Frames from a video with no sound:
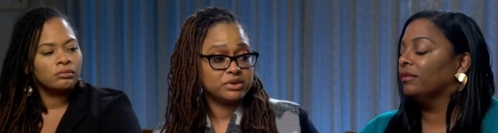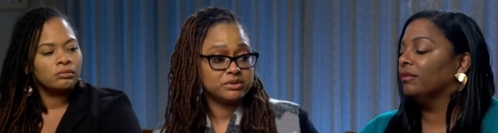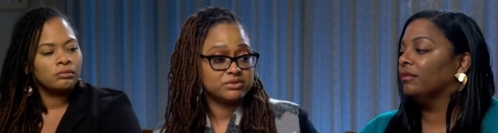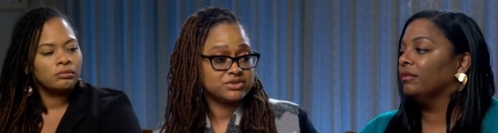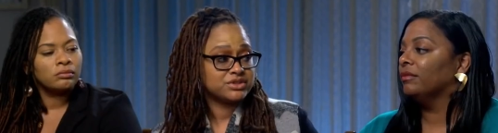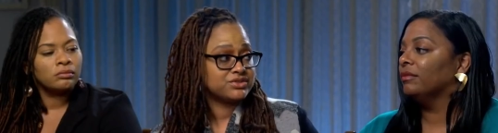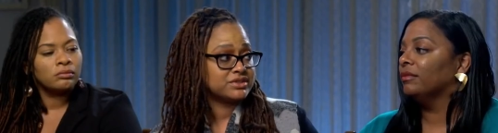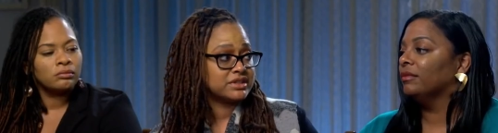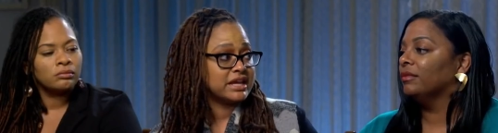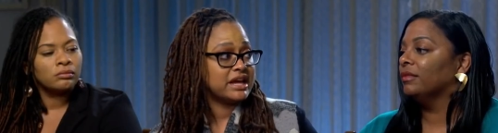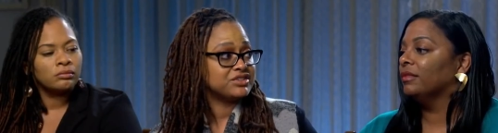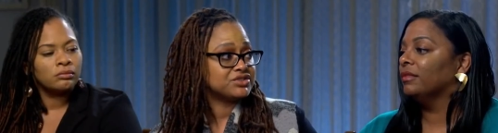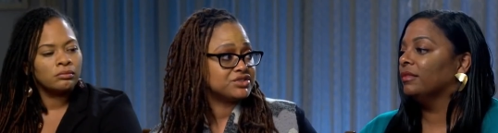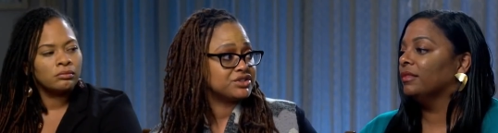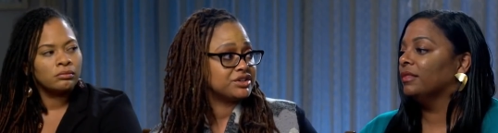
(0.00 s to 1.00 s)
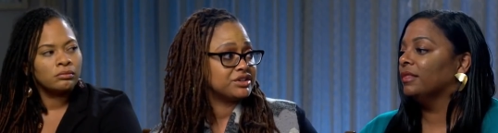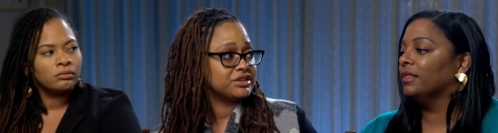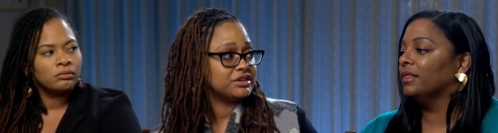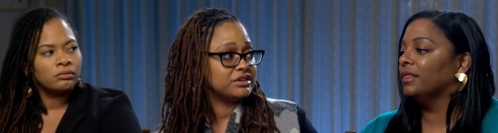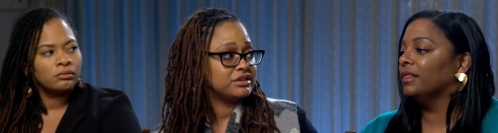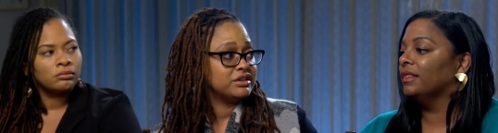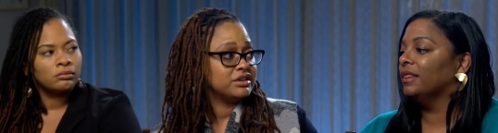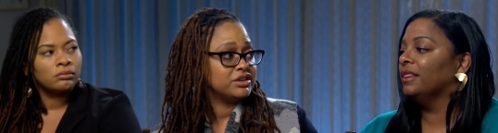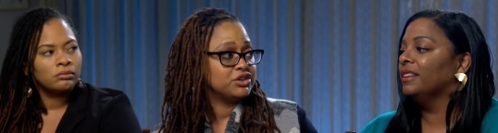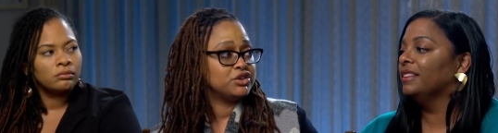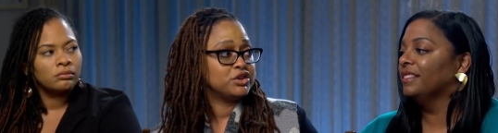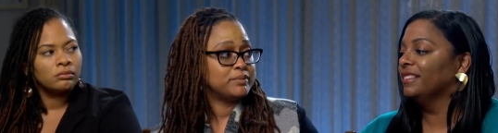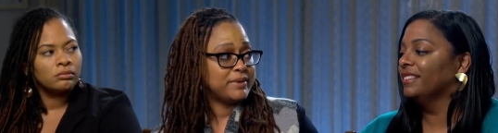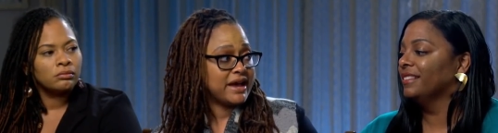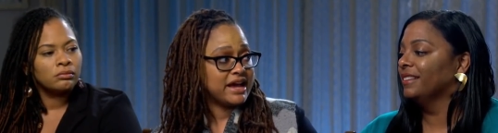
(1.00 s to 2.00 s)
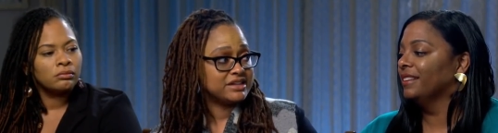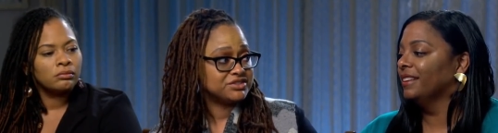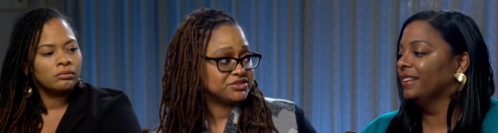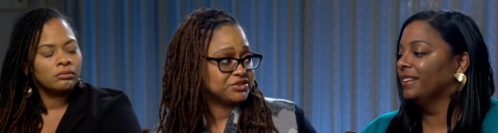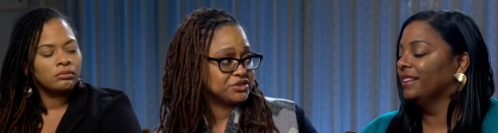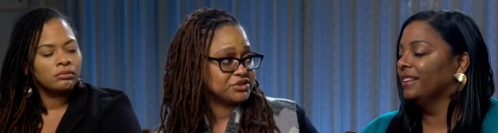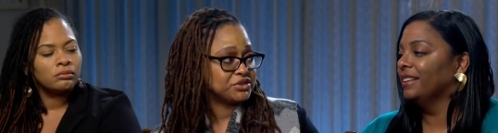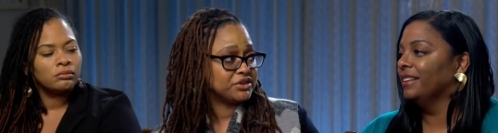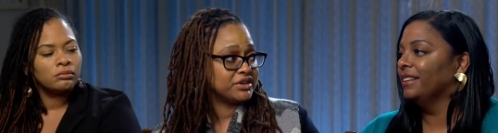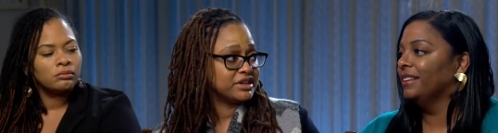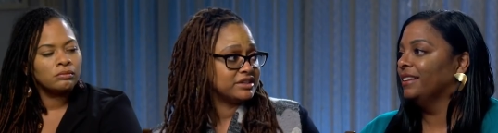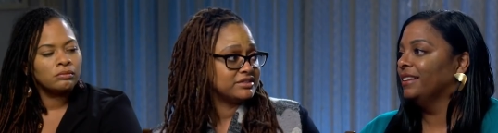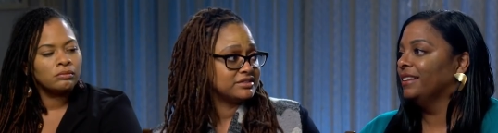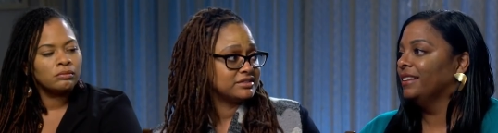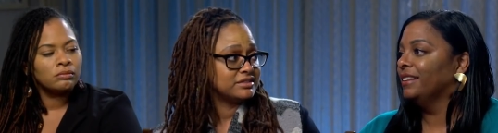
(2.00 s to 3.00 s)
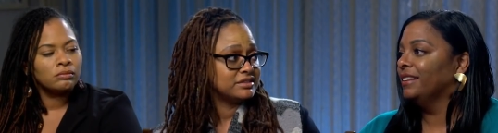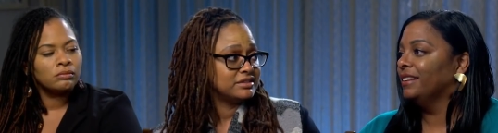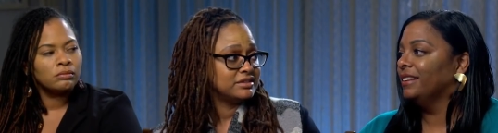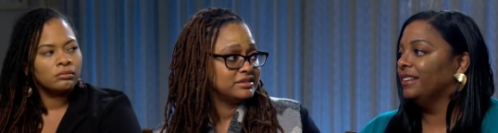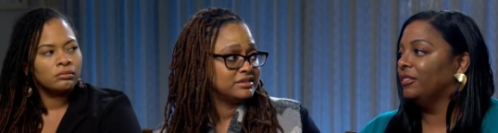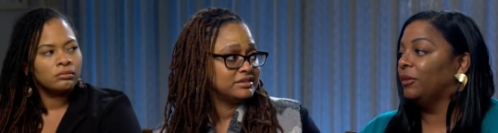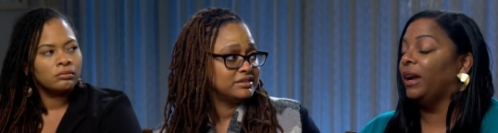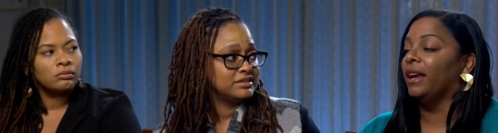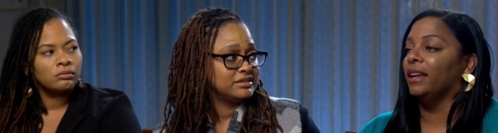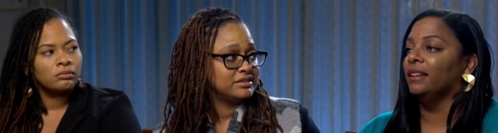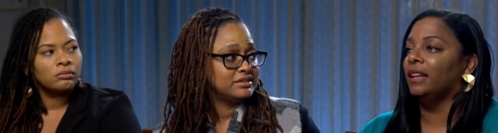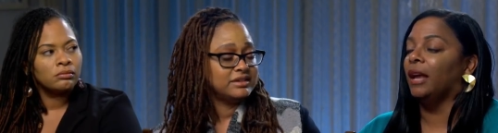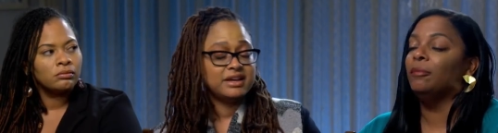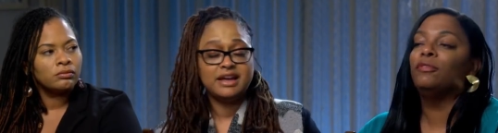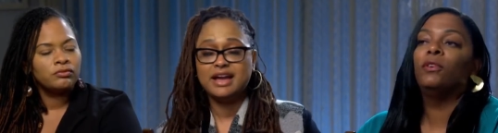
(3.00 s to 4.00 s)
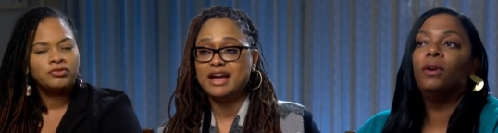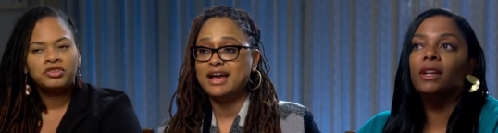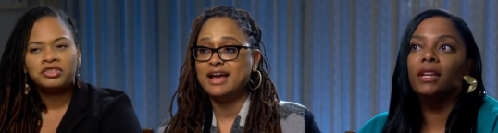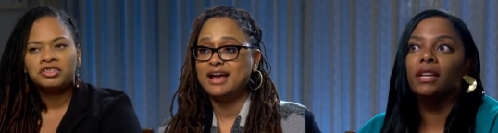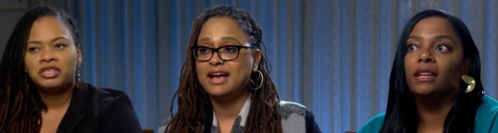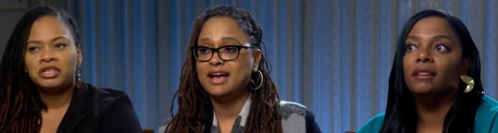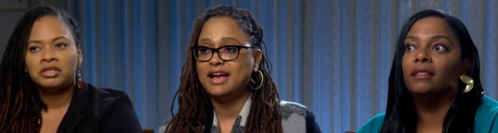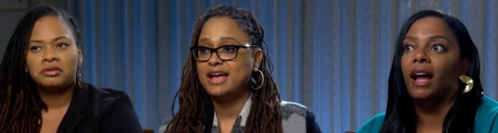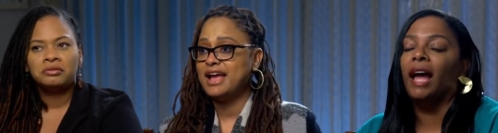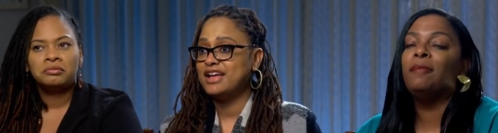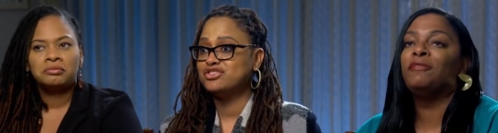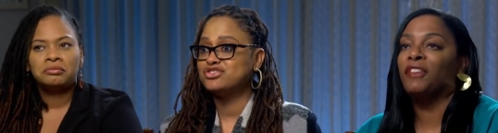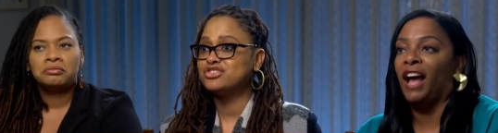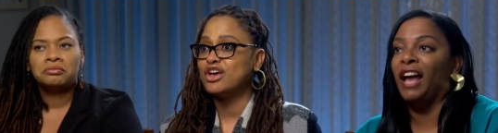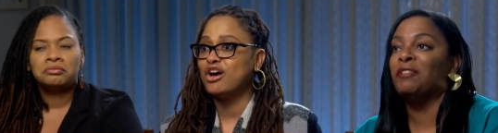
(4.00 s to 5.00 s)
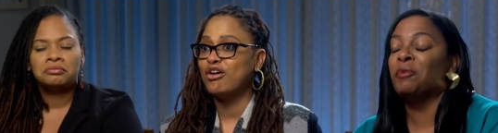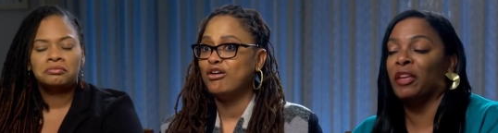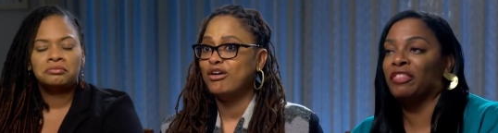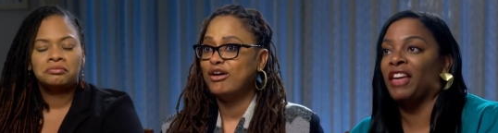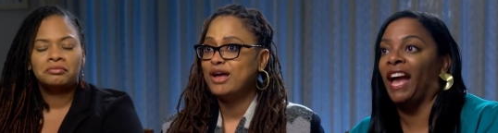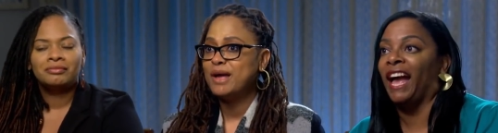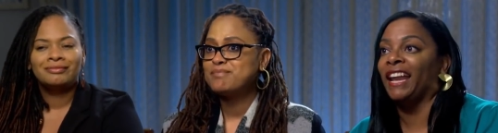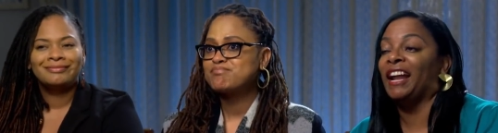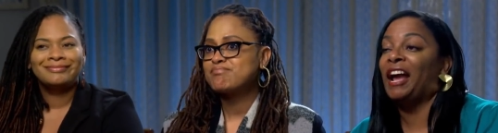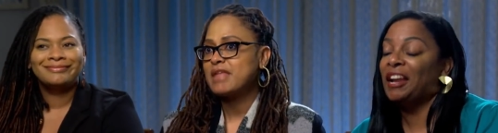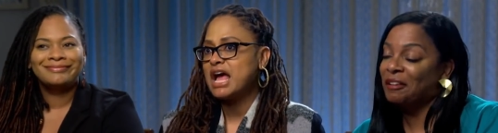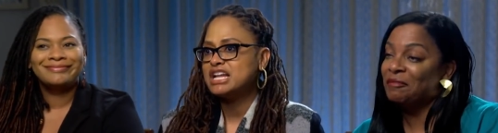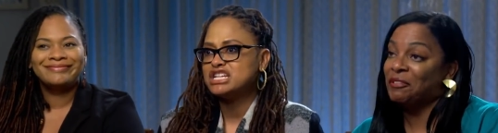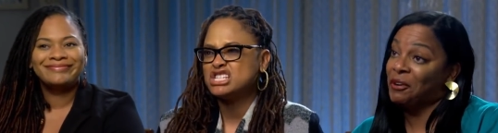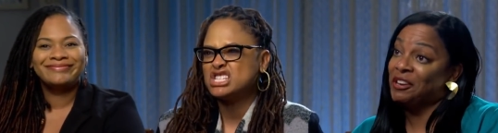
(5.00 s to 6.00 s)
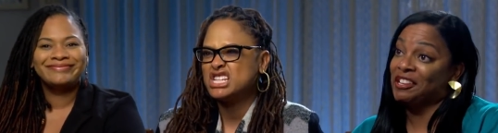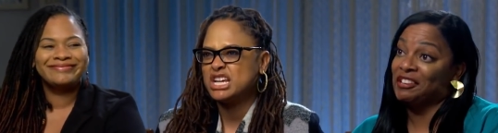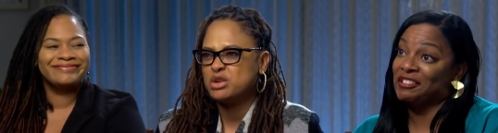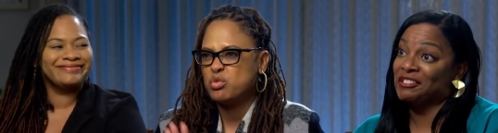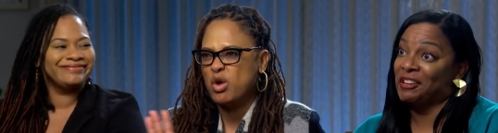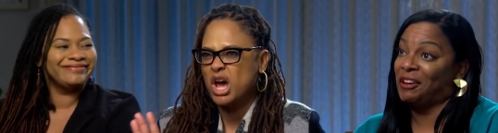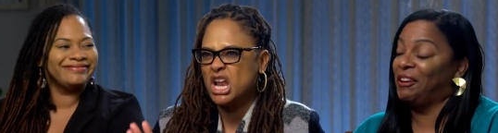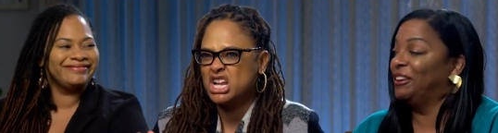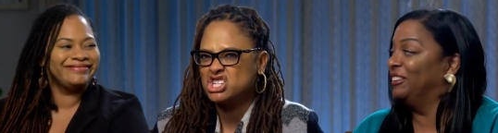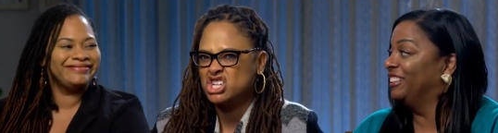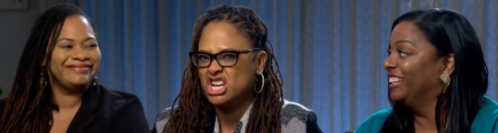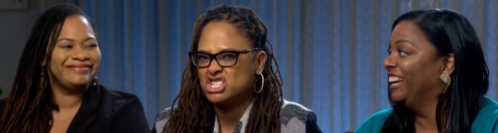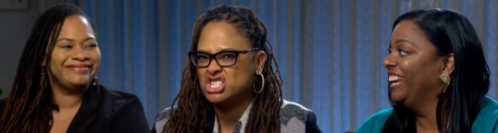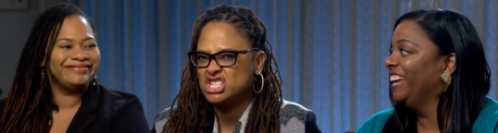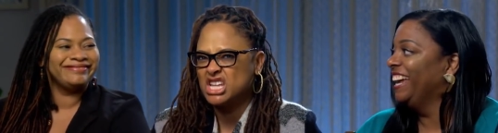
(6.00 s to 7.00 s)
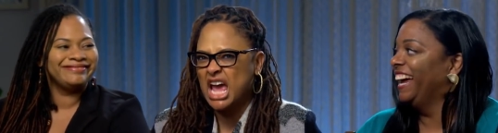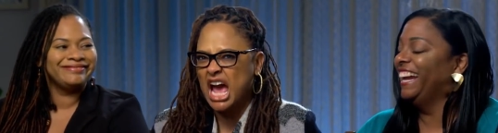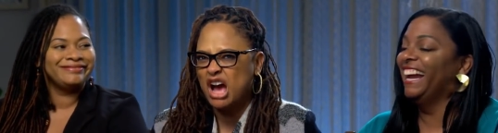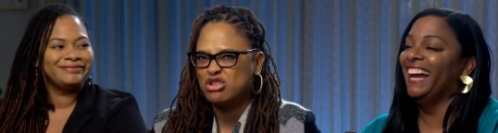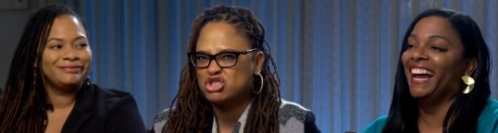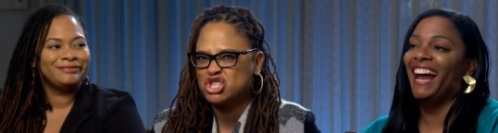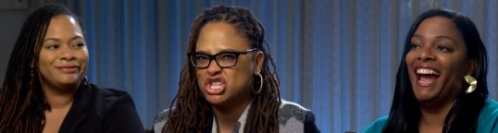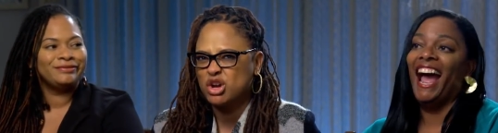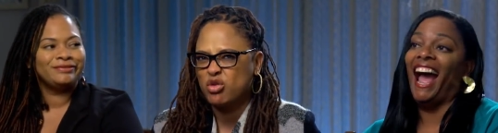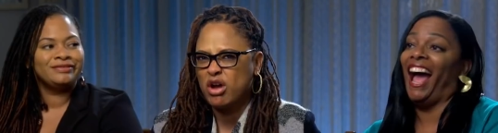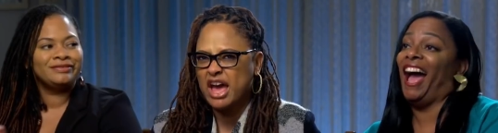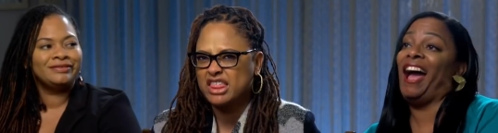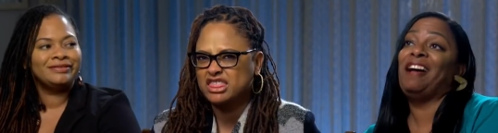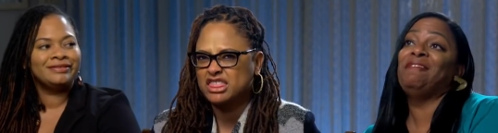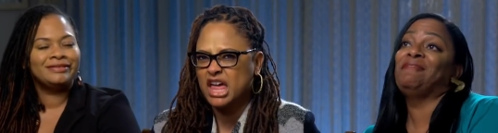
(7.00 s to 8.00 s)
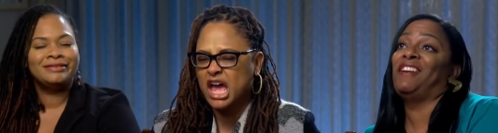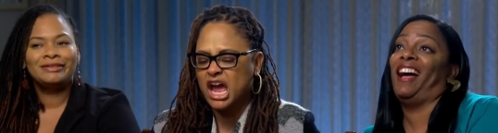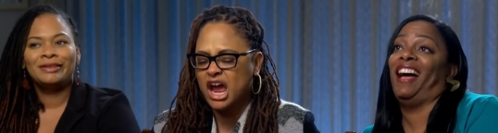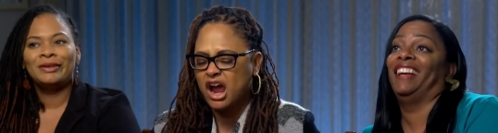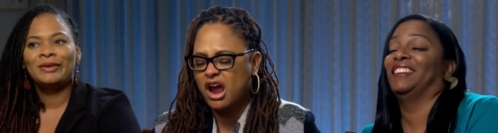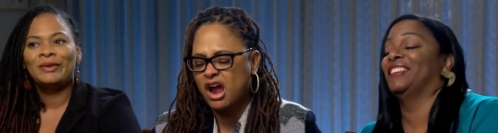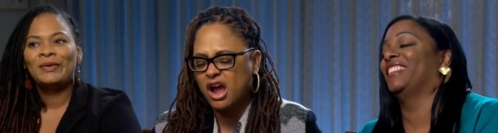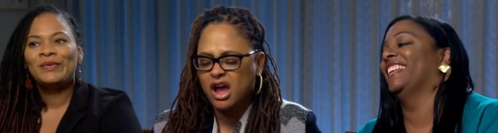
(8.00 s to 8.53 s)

Speaker 1: one was just last year. You're past your 30s.
Speaker 2: Right, I'm 40. I'm fine with that. I am
Speaker 1: 40 years old. I just didn't out throw it out there.